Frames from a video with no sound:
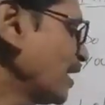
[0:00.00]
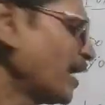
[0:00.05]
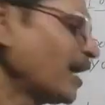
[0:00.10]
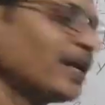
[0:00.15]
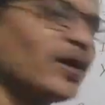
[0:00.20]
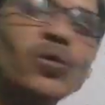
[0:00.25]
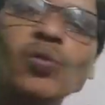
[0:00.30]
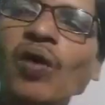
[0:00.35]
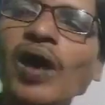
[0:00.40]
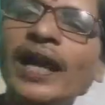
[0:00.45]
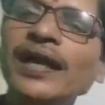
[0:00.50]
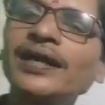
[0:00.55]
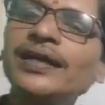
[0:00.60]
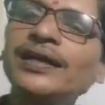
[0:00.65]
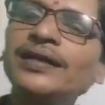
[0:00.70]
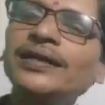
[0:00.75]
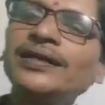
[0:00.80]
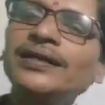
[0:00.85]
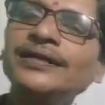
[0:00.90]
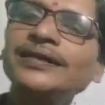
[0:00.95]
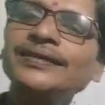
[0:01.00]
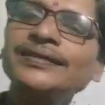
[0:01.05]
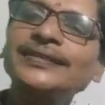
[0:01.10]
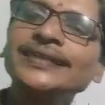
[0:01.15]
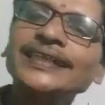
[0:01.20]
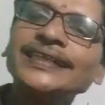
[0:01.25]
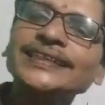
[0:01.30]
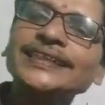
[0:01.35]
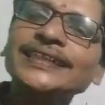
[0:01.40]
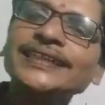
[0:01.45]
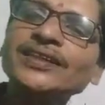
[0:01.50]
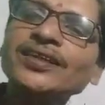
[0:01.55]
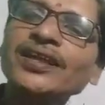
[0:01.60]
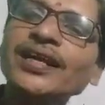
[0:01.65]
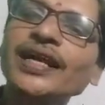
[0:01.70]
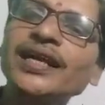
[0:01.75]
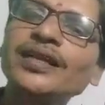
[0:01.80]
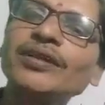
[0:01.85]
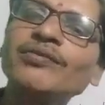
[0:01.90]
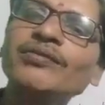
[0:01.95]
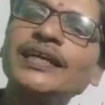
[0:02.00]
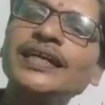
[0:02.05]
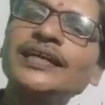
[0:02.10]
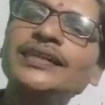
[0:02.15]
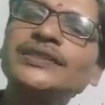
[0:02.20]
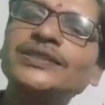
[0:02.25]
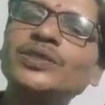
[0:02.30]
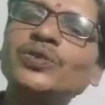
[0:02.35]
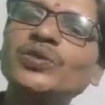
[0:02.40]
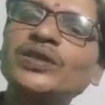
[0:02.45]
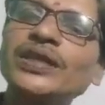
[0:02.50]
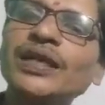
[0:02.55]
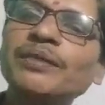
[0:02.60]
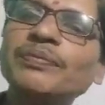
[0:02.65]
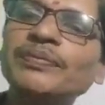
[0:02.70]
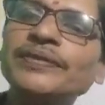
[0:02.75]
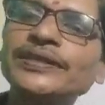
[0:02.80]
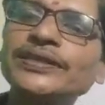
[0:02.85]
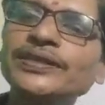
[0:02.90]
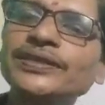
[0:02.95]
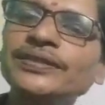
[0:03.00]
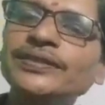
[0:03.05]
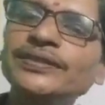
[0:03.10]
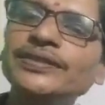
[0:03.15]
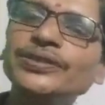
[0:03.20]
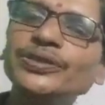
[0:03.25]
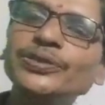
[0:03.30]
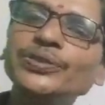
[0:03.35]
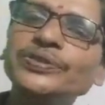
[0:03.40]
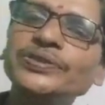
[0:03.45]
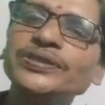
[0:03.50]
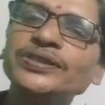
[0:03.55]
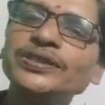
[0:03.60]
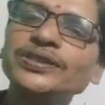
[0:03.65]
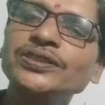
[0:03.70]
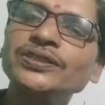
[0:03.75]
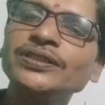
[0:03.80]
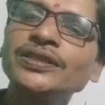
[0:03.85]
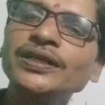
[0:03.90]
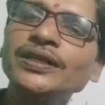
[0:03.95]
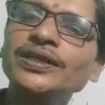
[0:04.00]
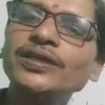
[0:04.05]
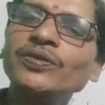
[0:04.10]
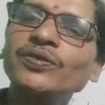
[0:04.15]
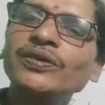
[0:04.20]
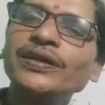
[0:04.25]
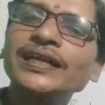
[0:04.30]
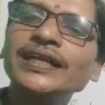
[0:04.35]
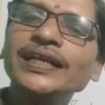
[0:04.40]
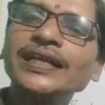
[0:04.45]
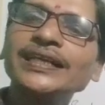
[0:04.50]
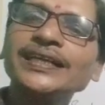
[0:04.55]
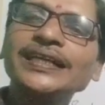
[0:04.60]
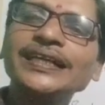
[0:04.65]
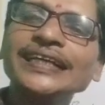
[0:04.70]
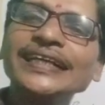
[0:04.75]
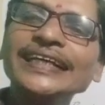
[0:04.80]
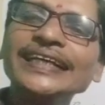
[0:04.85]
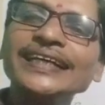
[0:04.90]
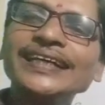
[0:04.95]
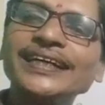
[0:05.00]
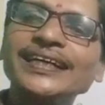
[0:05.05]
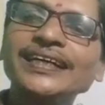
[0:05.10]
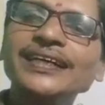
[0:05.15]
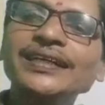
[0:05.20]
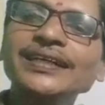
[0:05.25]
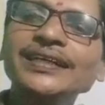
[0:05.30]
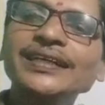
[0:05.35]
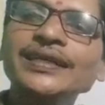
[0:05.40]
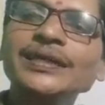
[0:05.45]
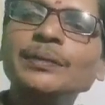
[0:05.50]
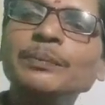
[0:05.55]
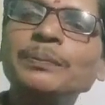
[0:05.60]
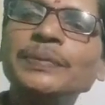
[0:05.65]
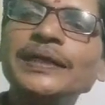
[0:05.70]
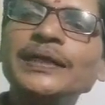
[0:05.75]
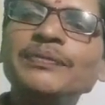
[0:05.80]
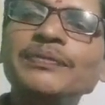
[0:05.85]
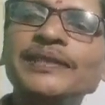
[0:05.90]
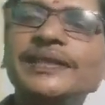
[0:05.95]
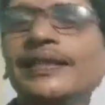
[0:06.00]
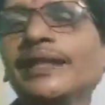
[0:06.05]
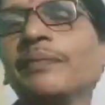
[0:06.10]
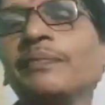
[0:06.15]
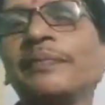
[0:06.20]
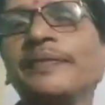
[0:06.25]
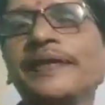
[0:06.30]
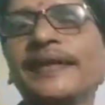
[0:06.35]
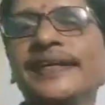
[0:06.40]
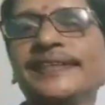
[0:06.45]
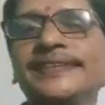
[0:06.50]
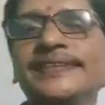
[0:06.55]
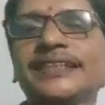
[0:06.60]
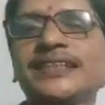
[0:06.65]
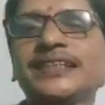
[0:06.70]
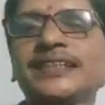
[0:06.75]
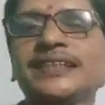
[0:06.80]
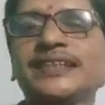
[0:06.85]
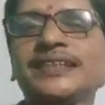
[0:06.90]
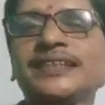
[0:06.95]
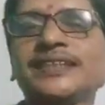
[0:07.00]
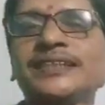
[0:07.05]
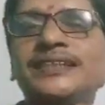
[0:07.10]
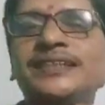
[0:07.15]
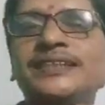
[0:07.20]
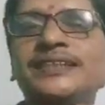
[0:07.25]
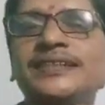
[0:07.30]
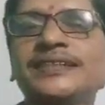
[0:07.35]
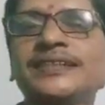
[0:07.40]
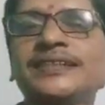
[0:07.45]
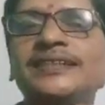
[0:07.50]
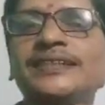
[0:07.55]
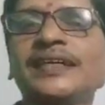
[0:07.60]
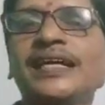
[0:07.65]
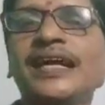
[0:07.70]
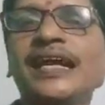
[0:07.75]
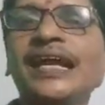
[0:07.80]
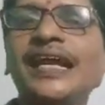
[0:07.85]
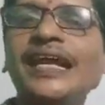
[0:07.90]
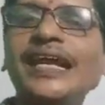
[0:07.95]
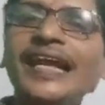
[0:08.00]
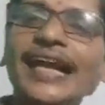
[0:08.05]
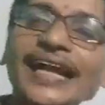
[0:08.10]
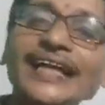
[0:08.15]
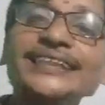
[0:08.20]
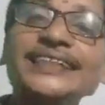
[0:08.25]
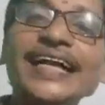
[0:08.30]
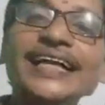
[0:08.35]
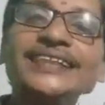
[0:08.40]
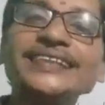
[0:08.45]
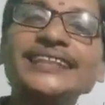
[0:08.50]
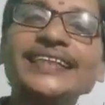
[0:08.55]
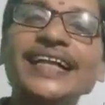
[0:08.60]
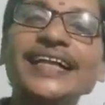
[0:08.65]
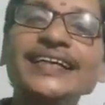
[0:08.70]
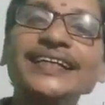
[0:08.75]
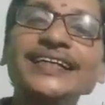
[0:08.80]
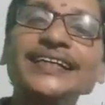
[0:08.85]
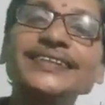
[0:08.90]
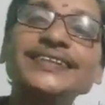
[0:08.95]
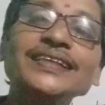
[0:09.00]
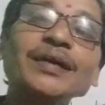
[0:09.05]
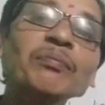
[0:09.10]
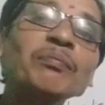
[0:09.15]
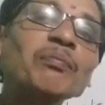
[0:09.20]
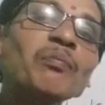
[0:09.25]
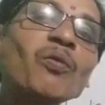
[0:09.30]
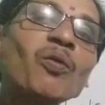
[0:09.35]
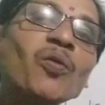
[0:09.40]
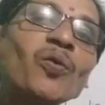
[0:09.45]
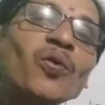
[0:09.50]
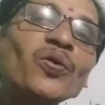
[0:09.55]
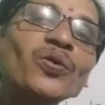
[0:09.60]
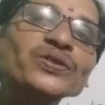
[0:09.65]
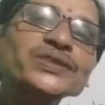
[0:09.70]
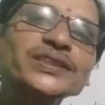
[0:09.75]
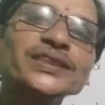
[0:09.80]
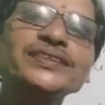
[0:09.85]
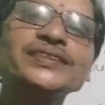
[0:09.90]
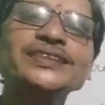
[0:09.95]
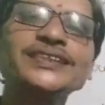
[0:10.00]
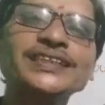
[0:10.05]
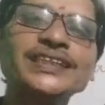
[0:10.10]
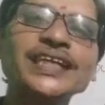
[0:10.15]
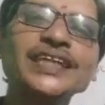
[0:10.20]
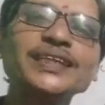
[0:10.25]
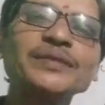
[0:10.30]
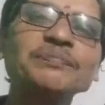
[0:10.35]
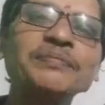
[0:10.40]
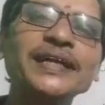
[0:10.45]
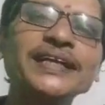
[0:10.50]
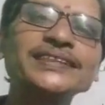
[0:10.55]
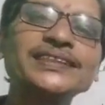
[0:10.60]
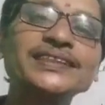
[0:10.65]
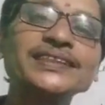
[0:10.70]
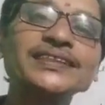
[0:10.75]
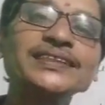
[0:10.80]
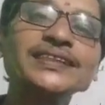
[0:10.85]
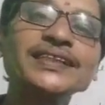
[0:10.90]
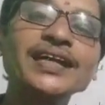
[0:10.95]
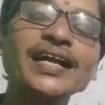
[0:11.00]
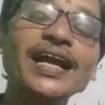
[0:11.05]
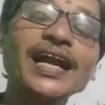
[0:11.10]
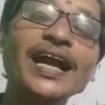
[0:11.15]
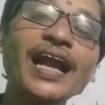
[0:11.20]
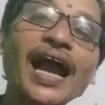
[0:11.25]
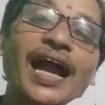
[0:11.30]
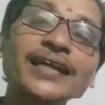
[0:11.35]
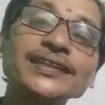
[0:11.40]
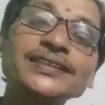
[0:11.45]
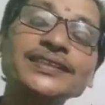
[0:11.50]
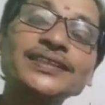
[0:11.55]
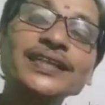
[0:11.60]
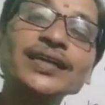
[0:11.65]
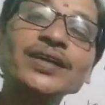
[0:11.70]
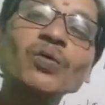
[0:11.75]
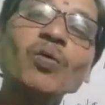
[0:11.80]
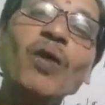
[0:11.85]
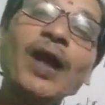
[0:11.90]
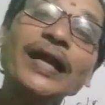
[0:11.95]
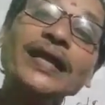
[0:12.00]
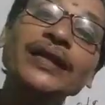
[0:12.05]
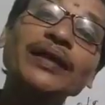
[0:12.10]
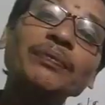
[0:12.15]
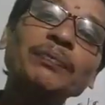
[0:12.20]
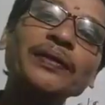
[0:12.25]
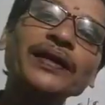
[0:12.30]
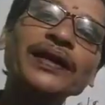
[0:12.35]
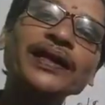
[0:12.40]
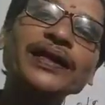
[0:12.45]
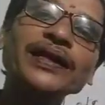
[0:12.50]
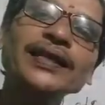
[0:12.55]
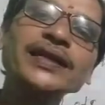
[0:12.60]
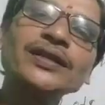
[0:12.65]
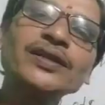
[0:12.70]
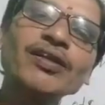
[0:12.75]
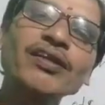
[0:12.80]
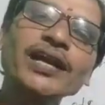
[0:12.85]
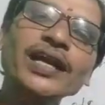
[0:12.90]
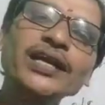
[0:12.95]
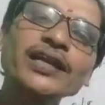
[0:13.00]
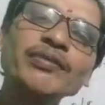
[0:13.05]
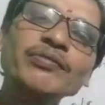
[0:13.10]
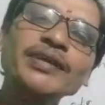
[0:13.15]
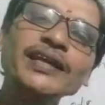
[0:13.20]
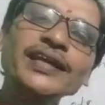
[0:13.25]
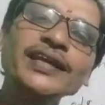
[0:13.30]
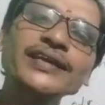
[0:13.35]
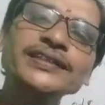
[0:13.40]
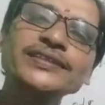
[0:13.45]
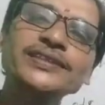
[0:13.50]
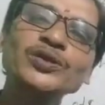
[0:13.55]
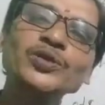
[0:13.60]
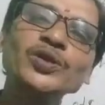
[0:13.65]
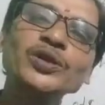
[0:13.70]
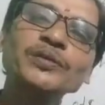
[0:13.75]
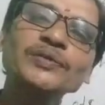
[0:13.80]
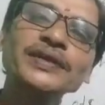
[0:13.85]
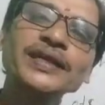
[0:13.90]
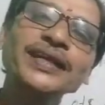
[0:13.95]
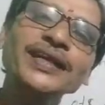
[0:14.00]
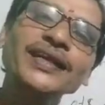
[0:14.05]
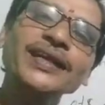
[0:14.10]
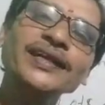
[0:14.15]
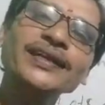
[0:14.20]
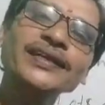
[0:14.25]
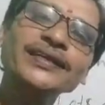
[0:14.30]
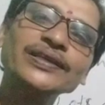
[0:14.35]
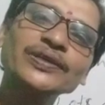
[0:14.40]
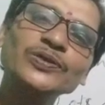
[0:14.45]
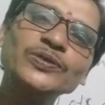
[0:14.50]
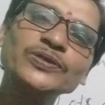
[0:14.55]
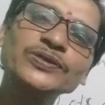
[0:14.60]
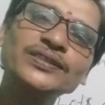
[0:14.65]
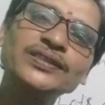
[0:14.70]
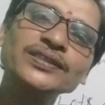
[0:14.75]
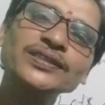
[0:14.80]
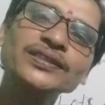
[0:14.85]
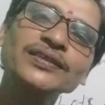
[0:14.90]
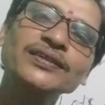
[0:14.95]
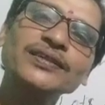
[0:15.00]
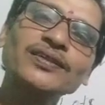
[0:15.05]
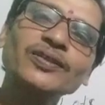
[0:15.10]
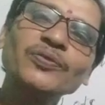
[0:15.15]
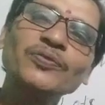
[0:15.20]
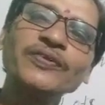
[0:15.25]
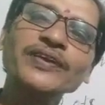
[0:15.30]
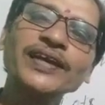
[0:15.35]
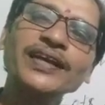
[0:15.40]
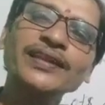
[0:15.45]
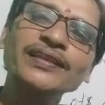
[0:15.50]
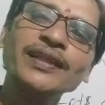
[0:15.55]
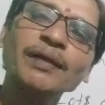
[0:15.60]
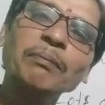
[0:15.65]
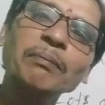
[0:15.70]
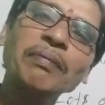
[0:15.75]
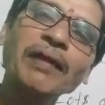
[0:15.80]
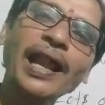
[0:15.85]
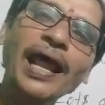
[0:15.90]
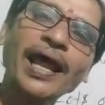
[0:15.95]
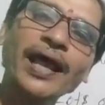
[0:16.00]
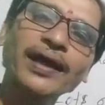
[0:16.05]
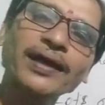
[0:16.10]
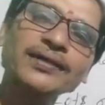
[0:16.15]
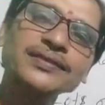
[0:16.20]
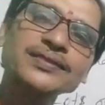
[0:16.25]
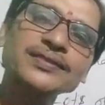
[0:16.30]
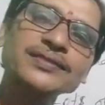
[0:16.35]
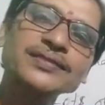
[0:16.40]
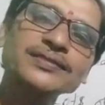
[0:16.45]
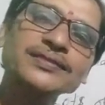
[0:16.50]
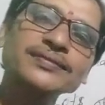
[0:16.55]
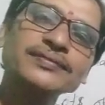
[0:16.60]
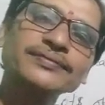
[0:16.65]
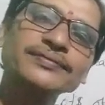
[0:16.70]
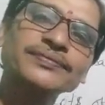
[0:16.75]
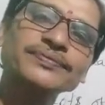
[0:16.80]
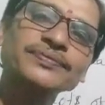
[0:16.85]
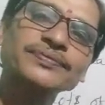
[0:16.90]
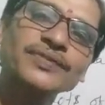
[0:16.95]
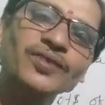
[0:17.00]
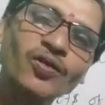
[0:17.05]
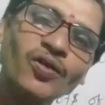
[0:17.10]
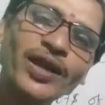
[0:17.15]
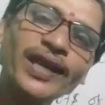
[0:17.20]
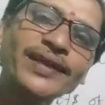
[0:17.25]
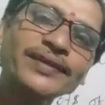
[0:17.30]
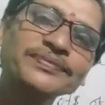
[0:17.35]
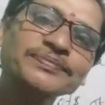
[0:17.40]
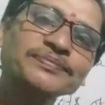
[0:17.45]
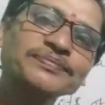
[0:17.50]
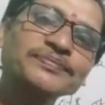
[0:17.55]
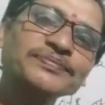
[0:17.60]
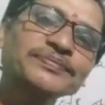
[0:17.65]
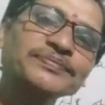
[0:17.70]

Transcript: and what. These interrogative links we have used to create link between the phrases. Let's understand some more such statements and understand what different interrogative links we will use to fill in the blanks. Okay?